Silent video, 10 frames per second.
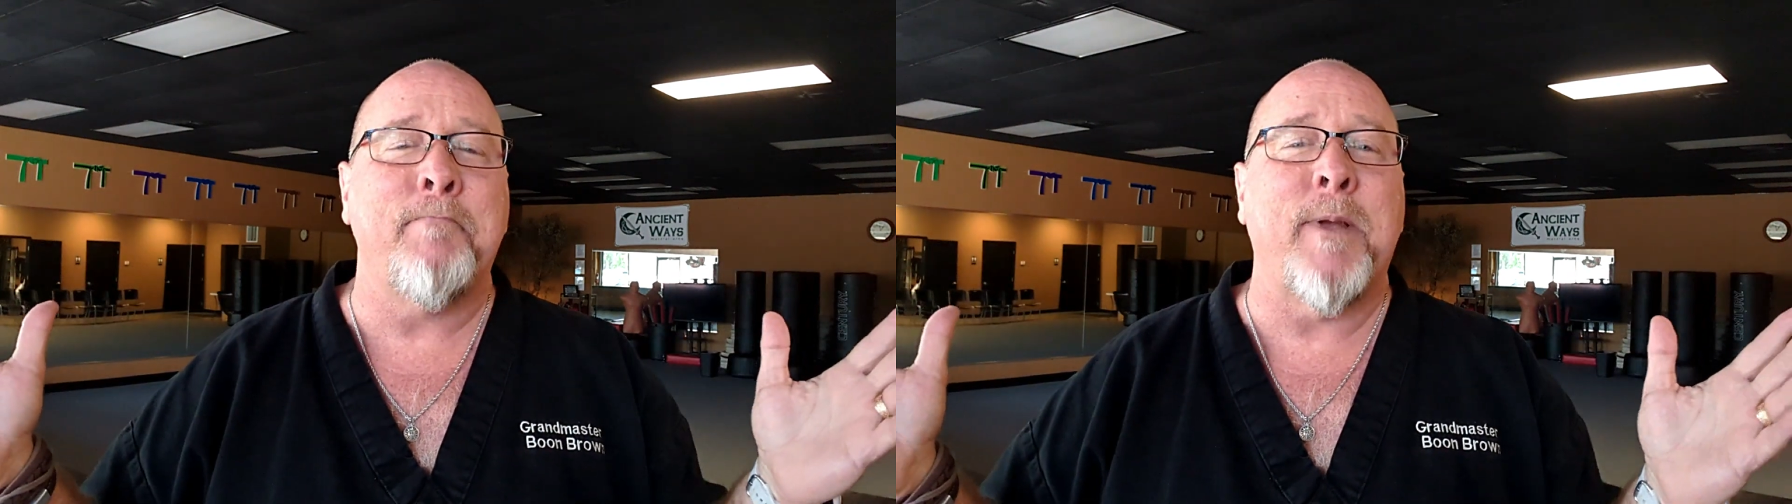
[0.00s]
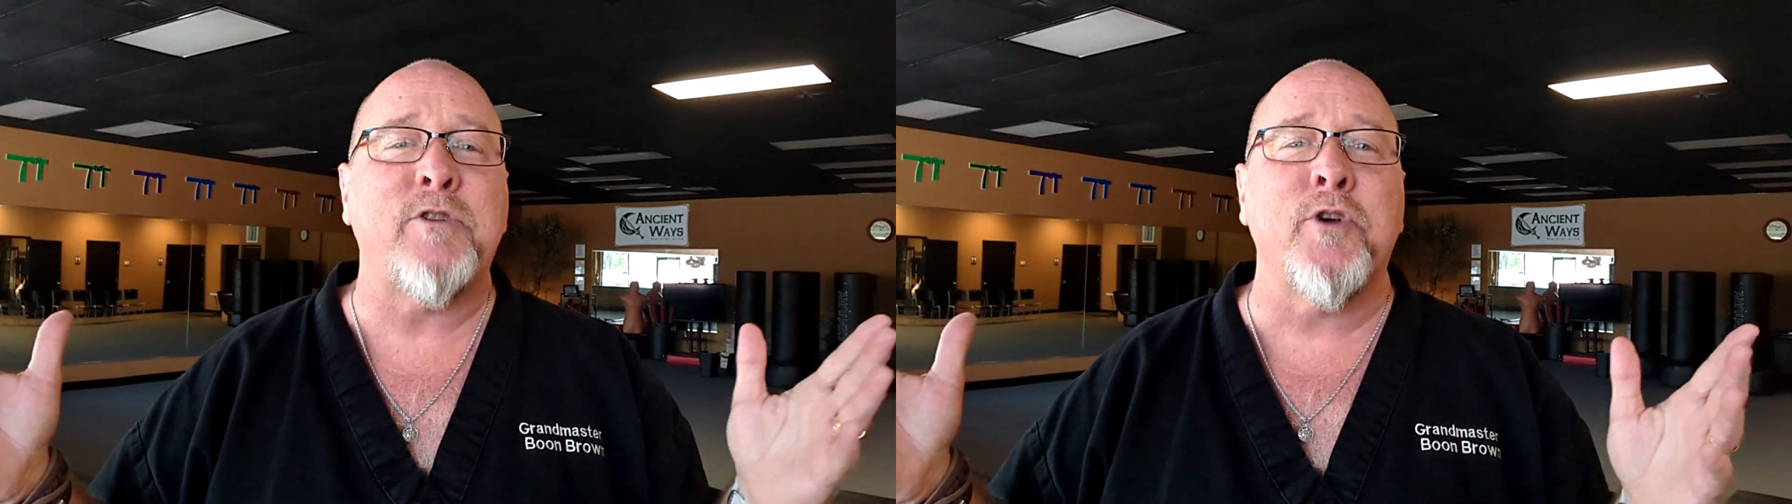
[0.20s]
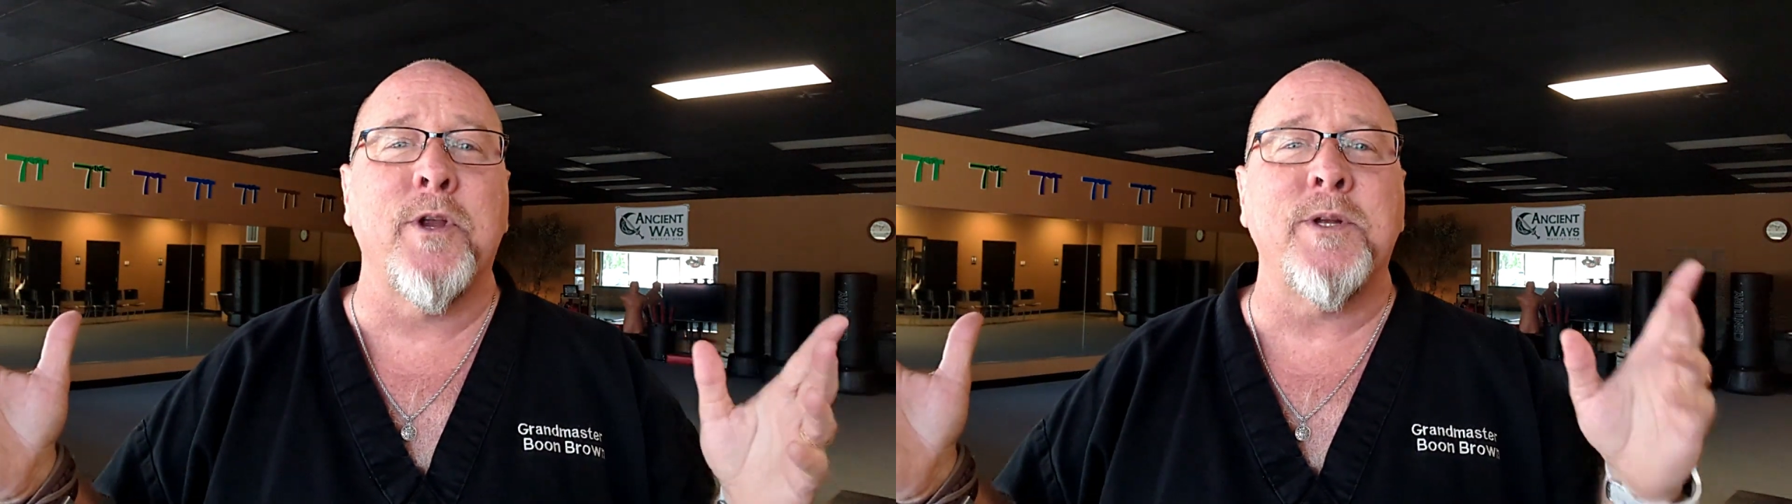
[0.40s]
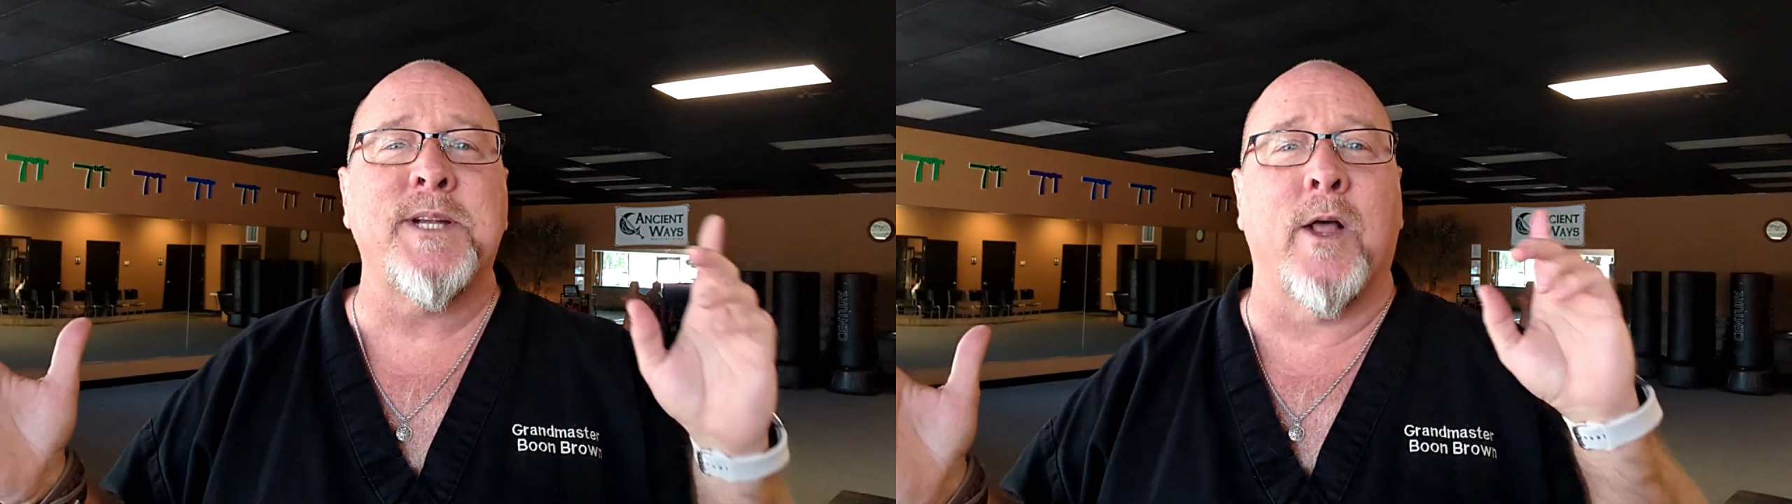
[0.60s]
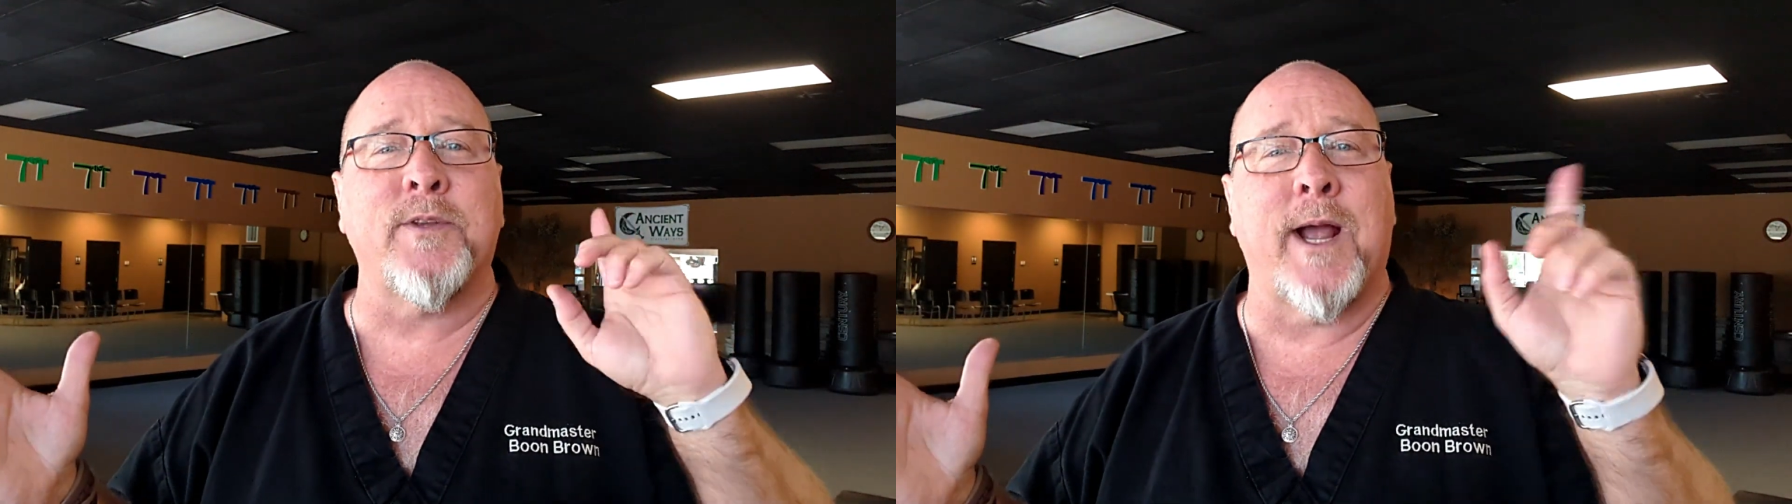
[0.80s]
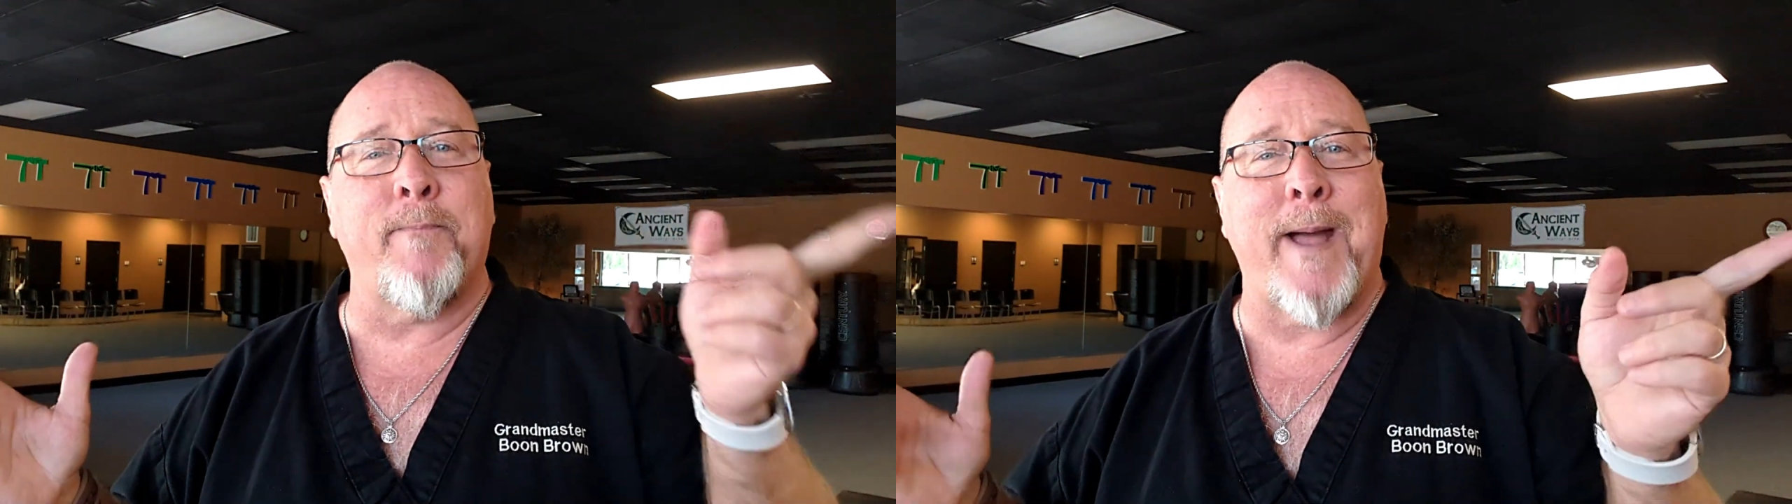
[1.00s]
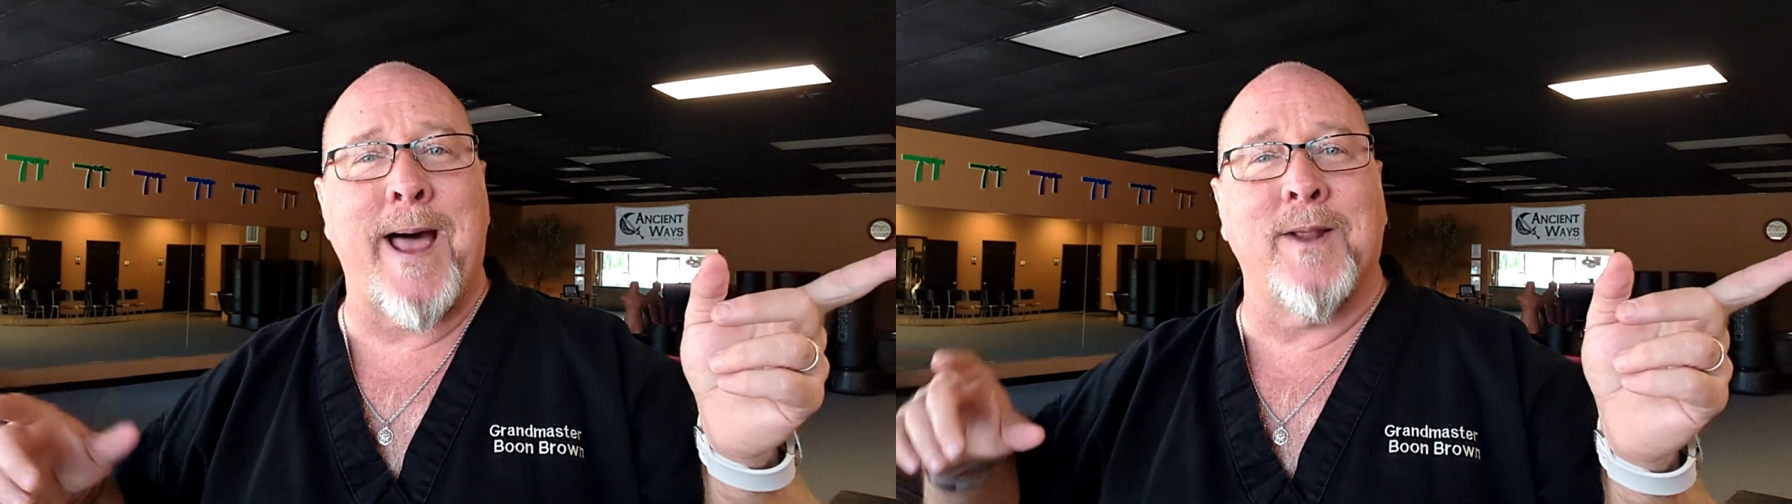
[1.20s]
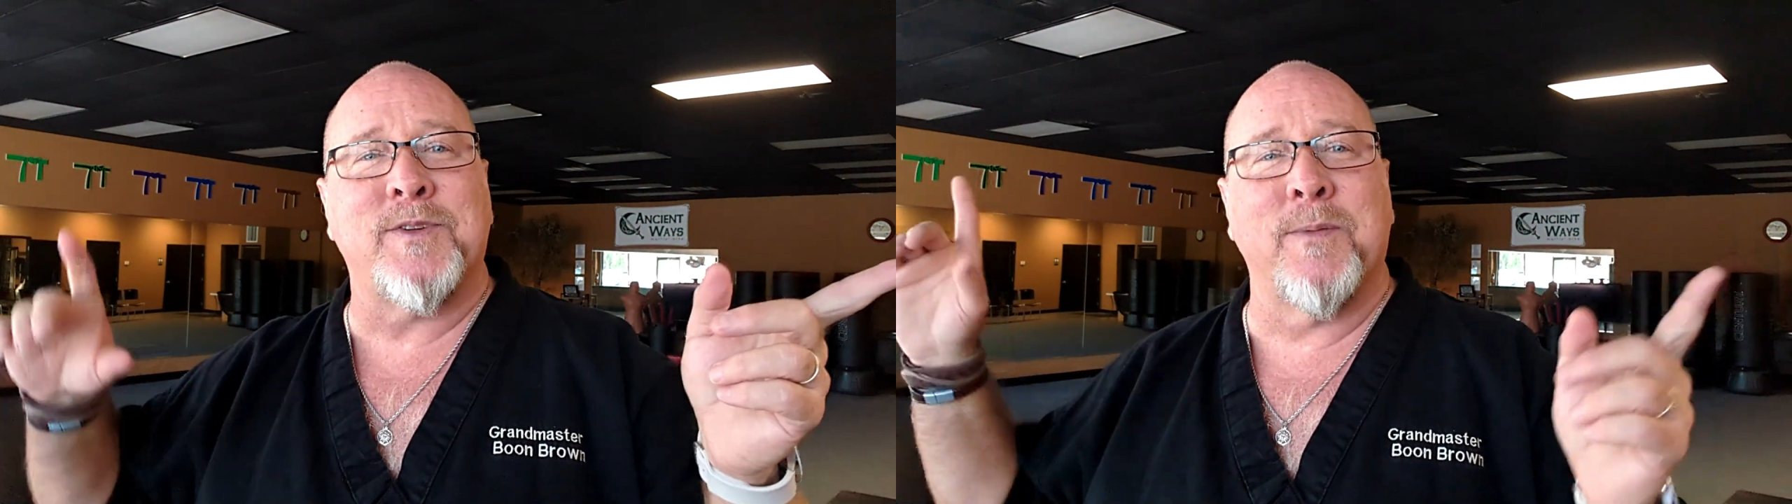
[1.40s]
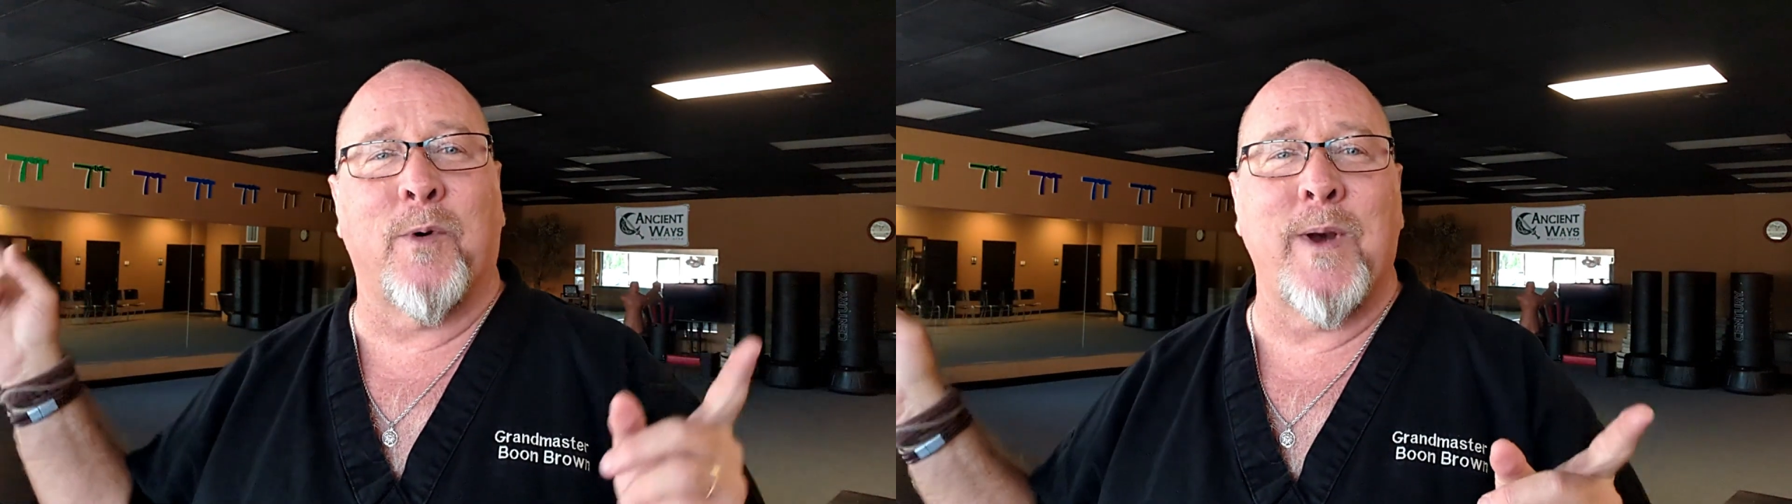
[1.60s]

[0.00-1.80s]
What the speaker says: Make sure you tell Ty Palace and